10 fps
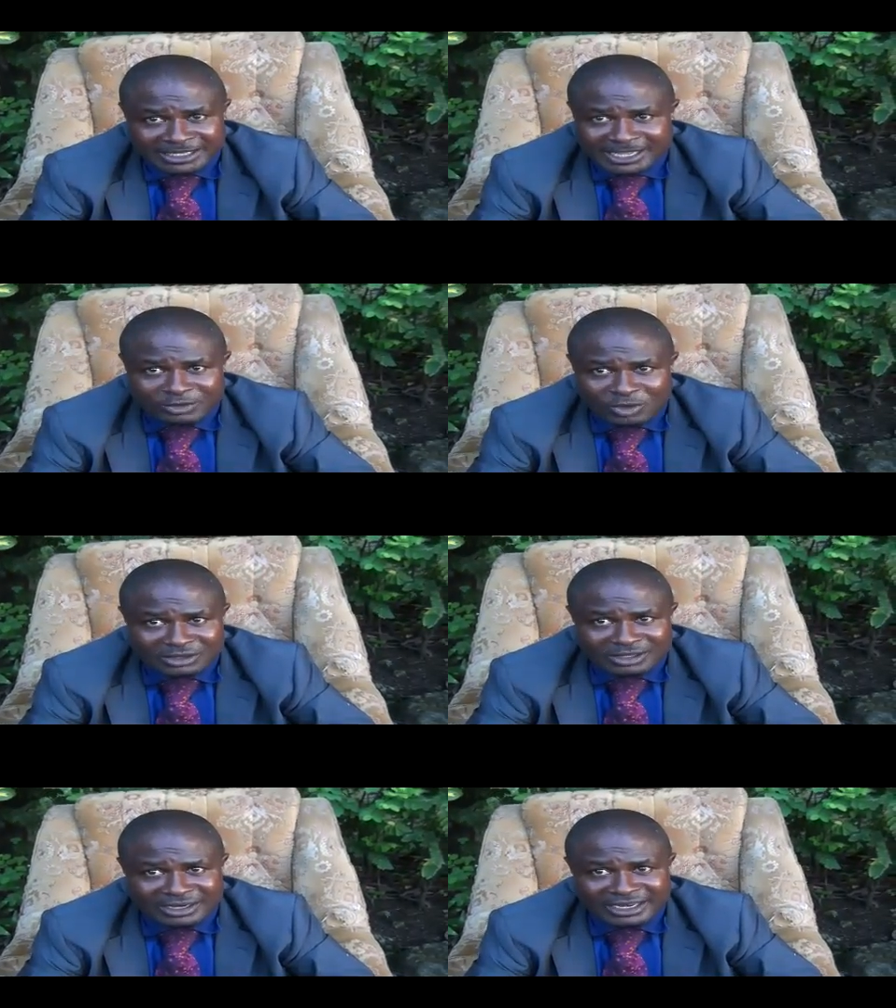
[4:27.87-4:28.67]
then you are
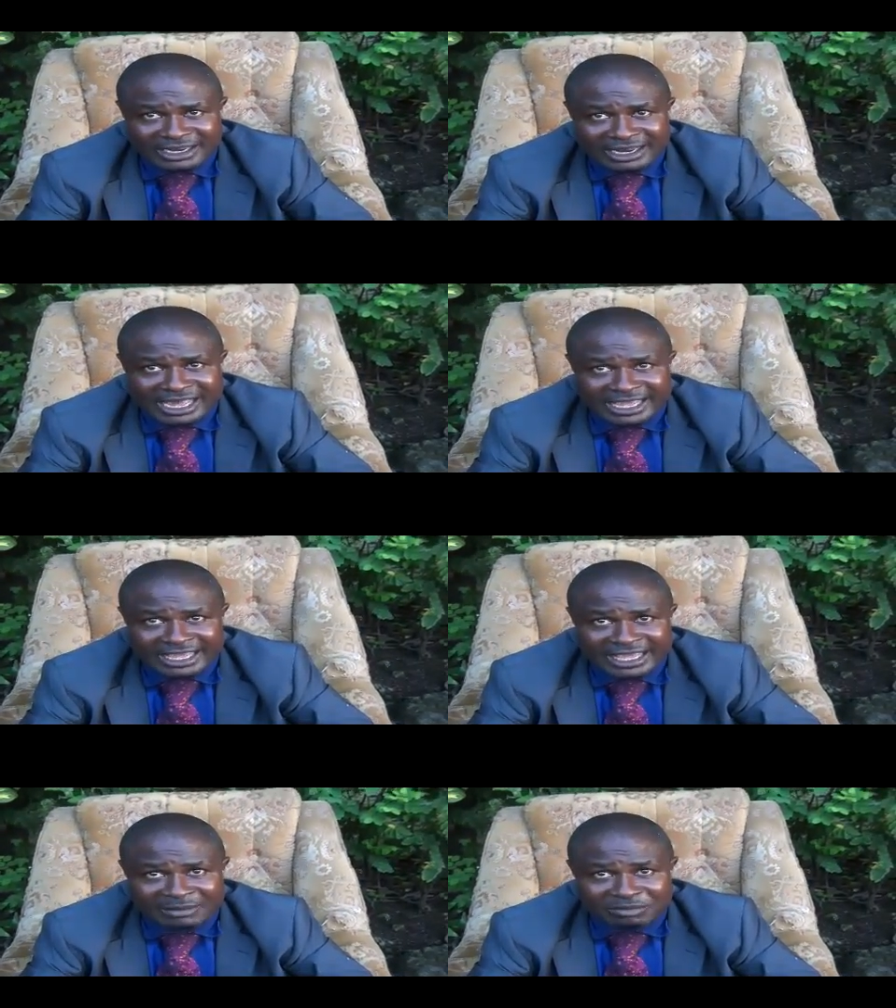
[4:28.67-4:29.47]
telling a lie.
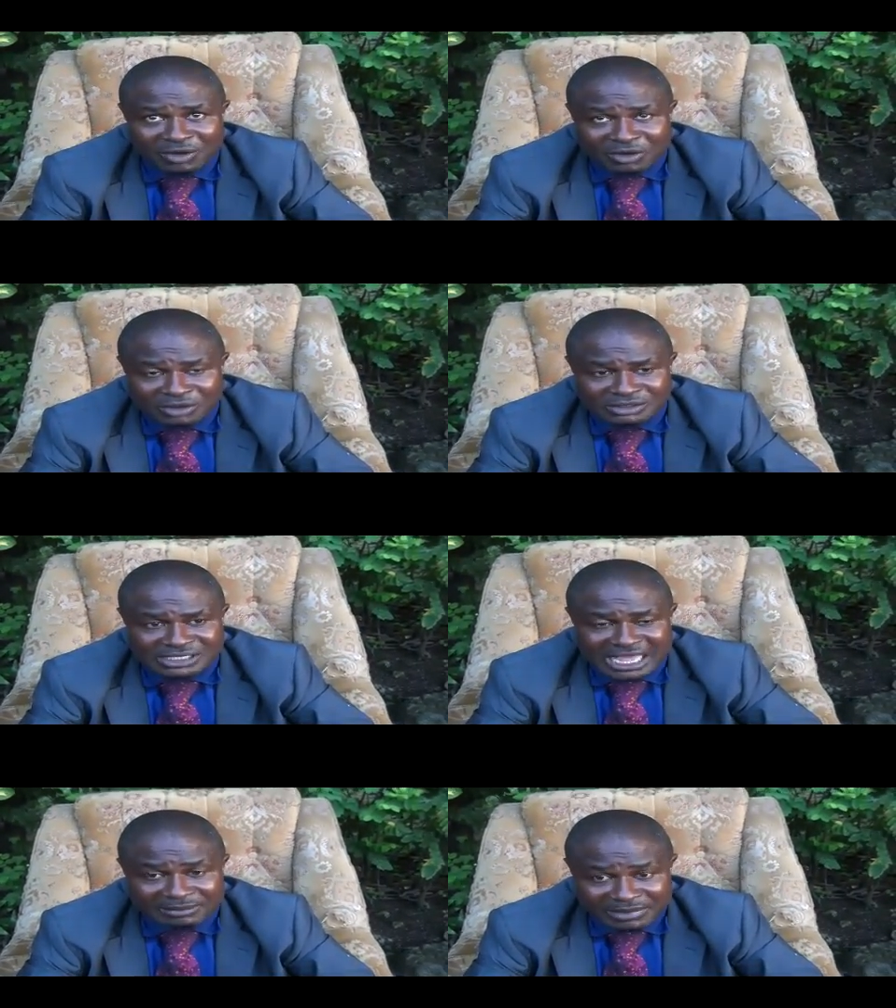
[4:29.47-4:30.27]

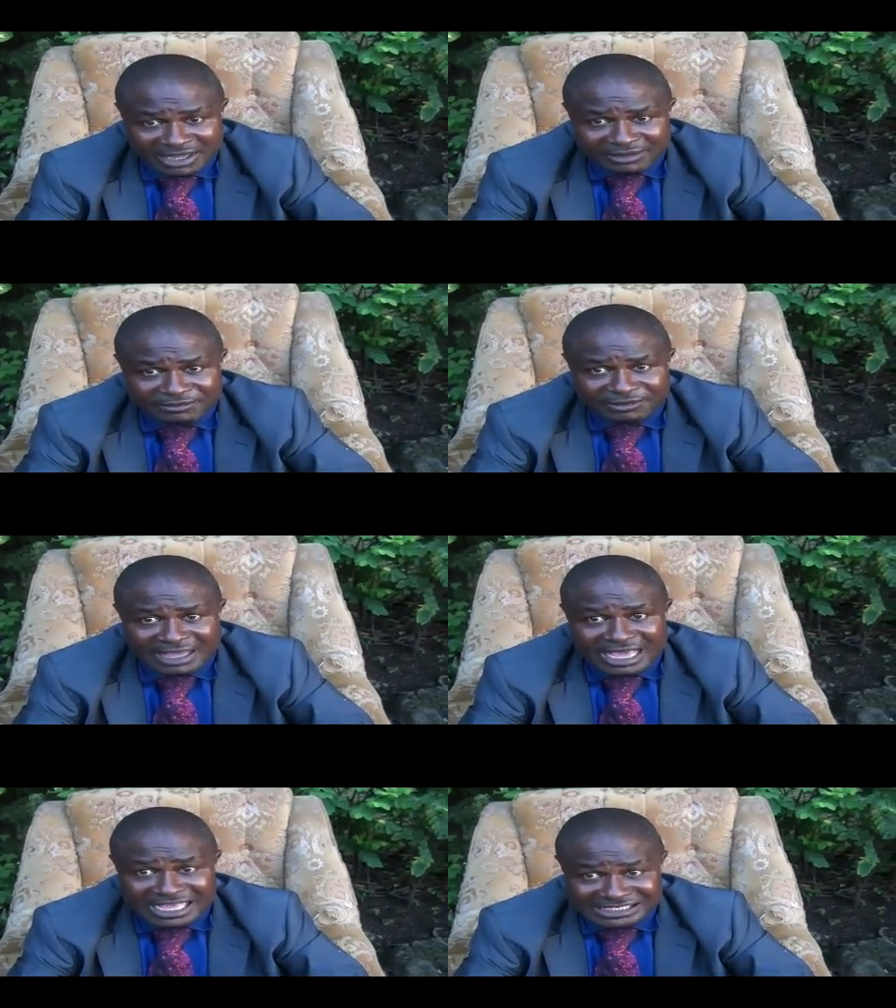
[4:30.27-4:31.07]
Because I believe
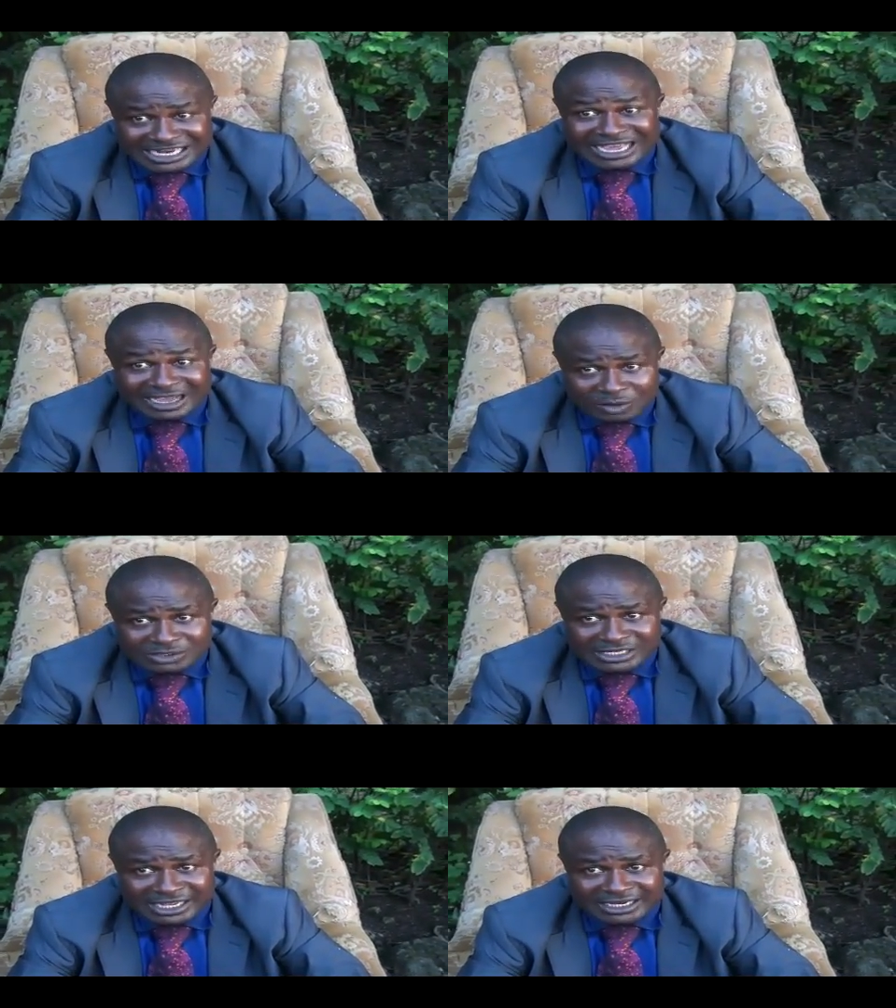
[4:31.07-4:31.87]
as an
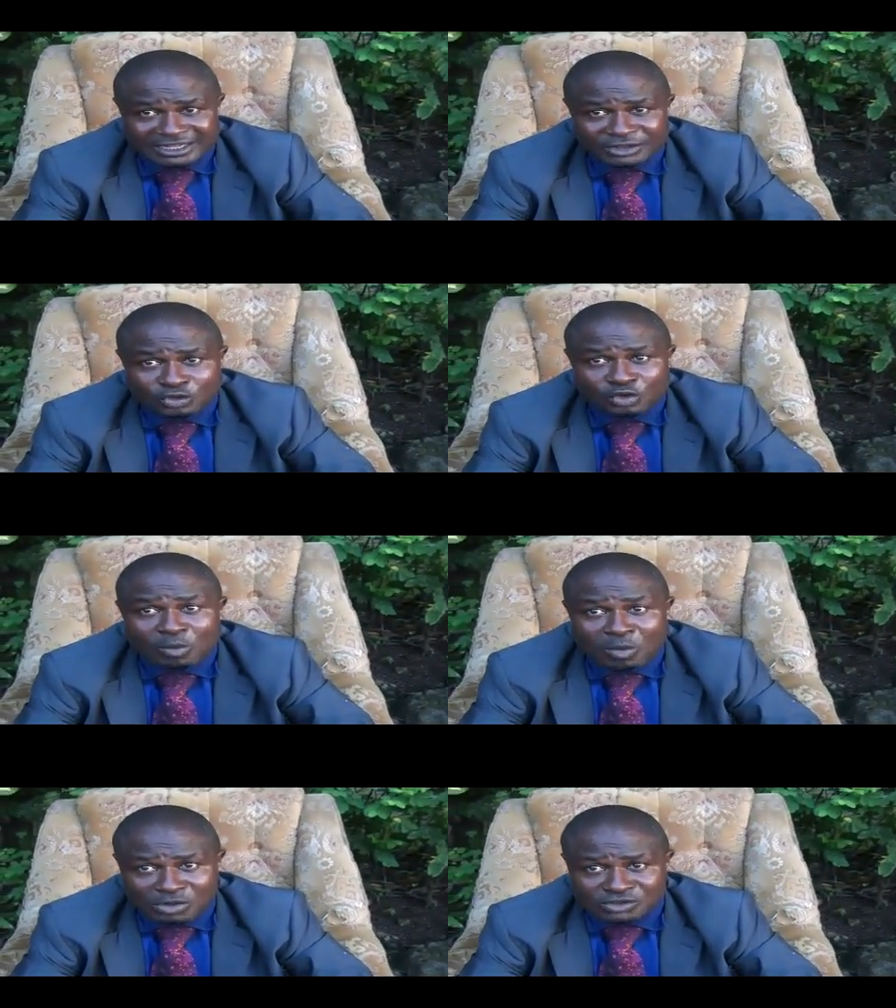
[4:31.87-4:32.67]
accountant, you
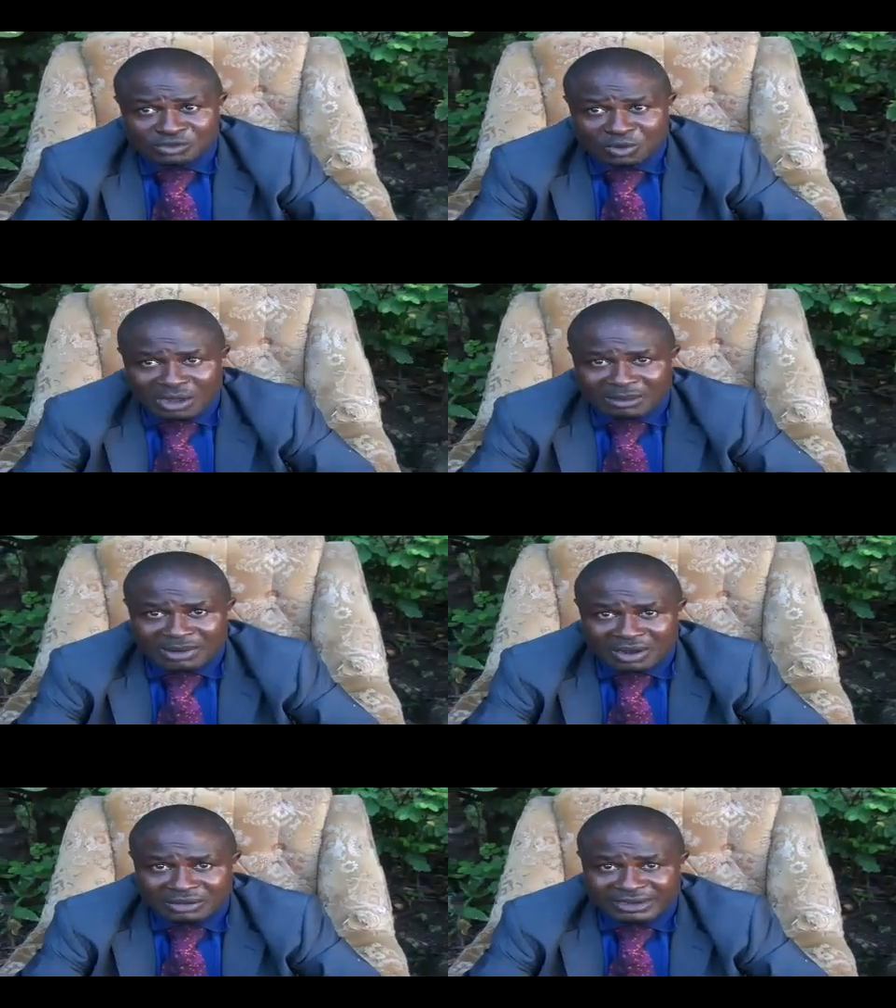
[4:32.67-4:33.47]
must know
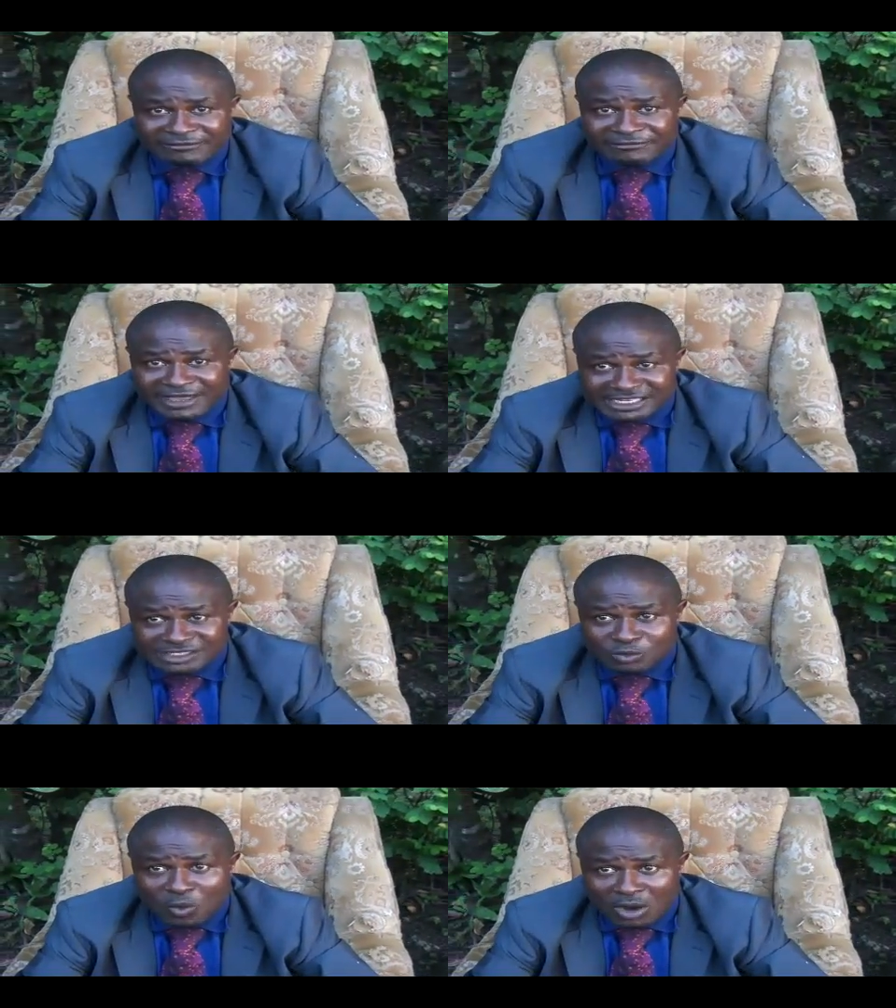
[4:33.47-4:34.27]
about the
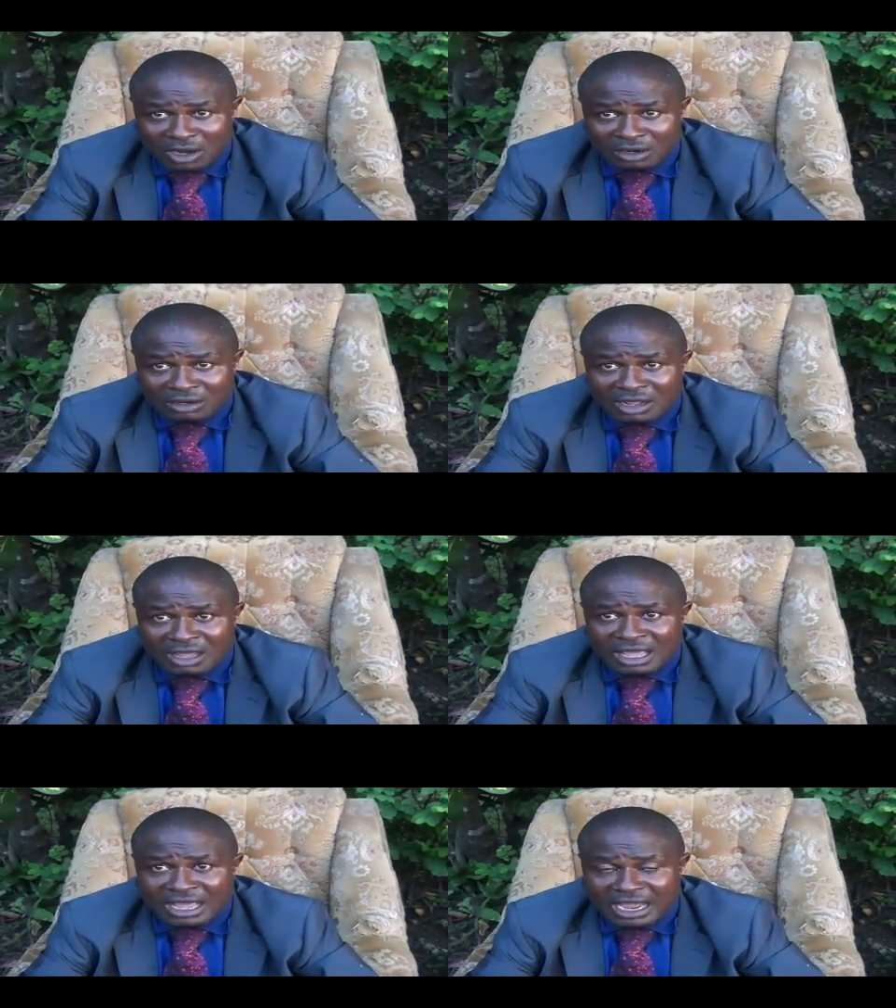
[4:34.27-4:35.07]
first world
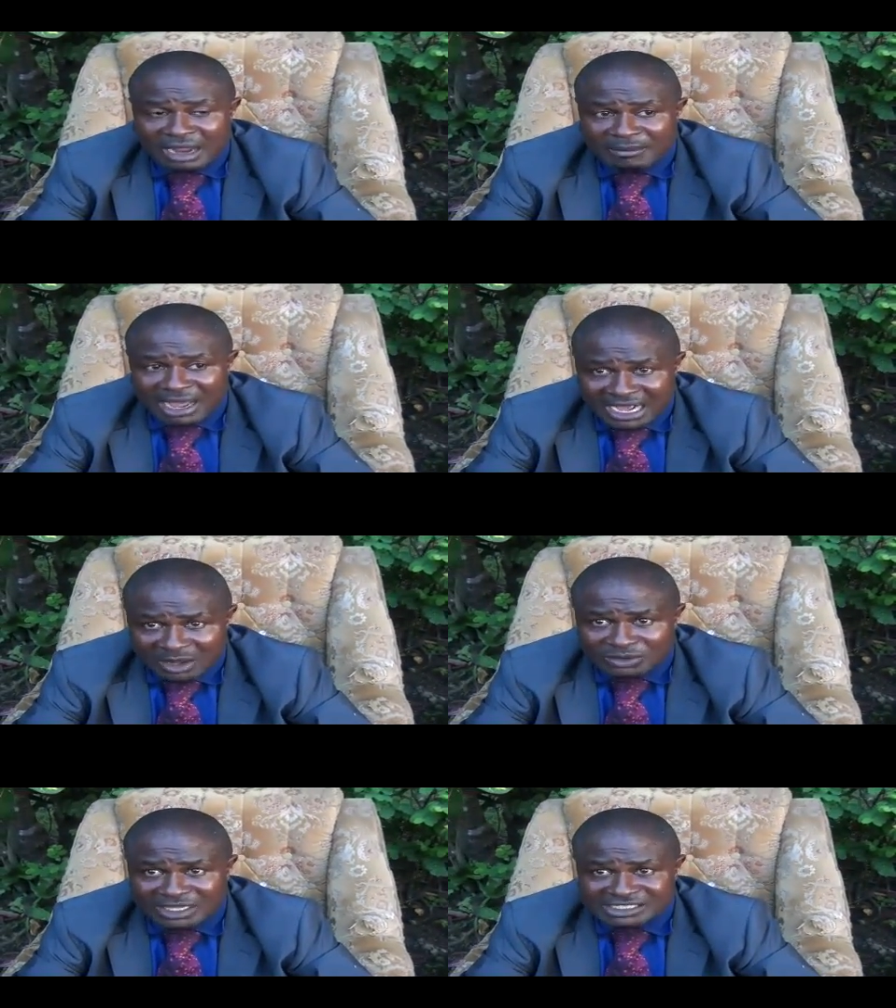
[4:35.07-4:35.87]
um,
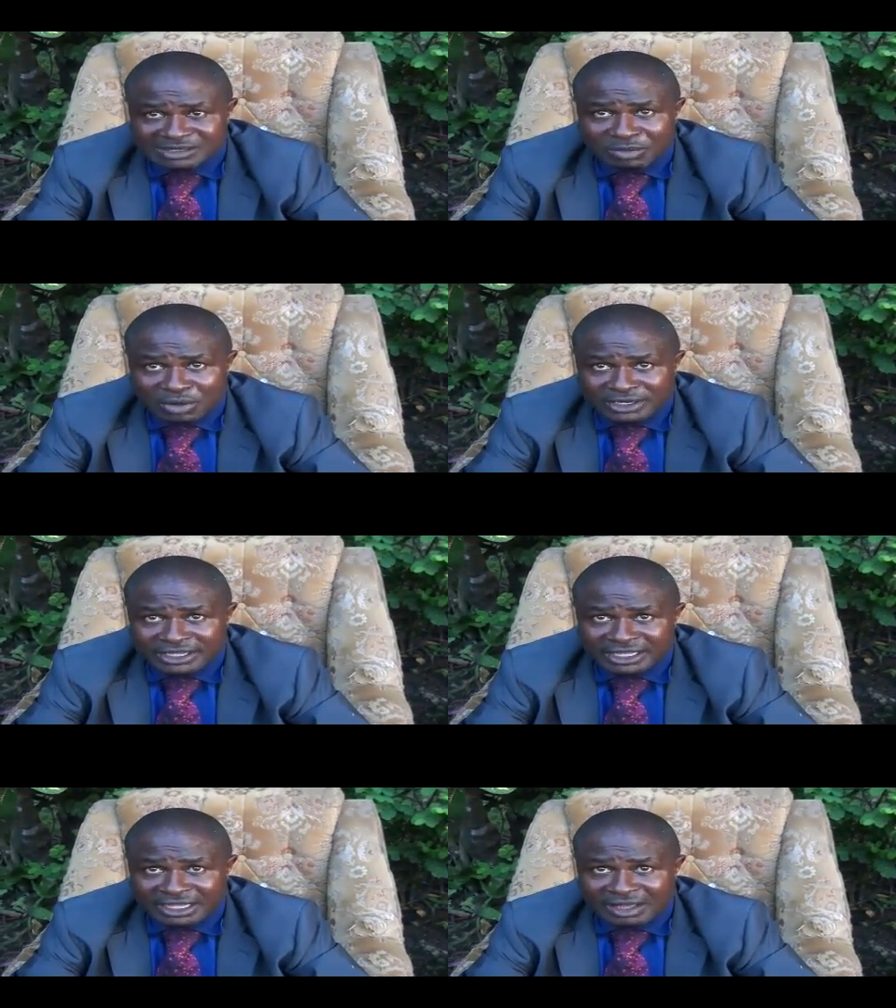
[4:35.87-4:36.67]
accountancy
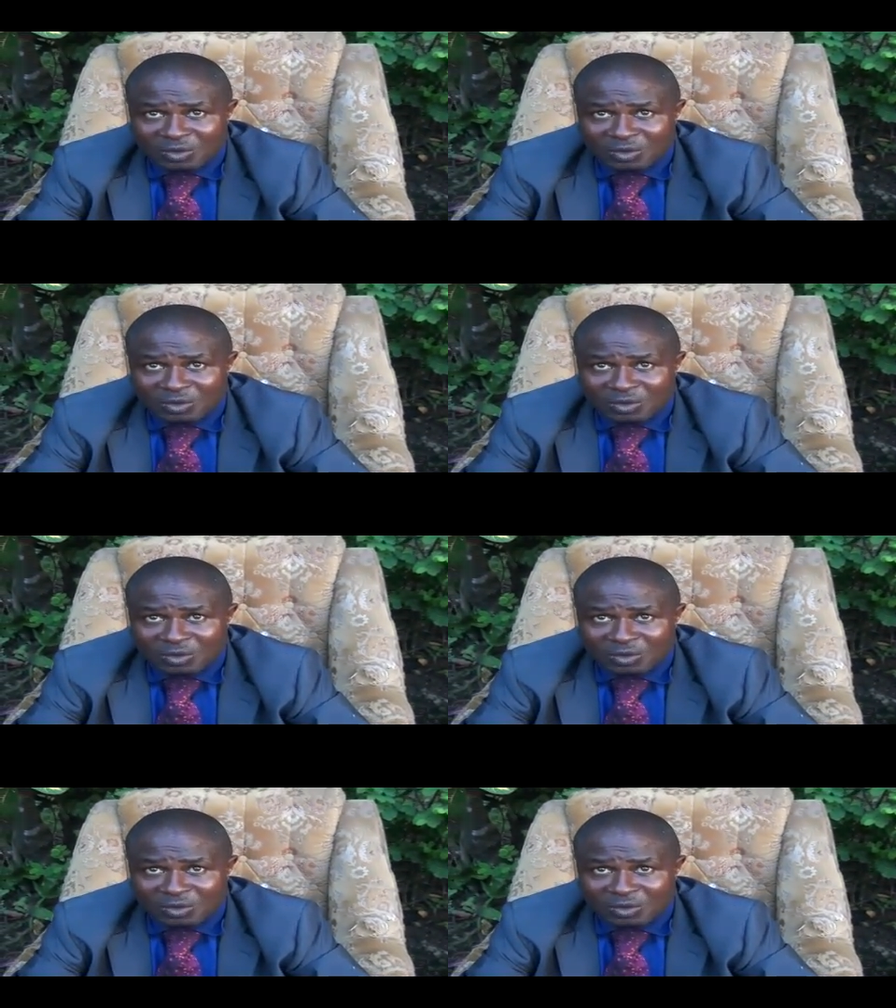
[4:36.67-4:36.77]
body,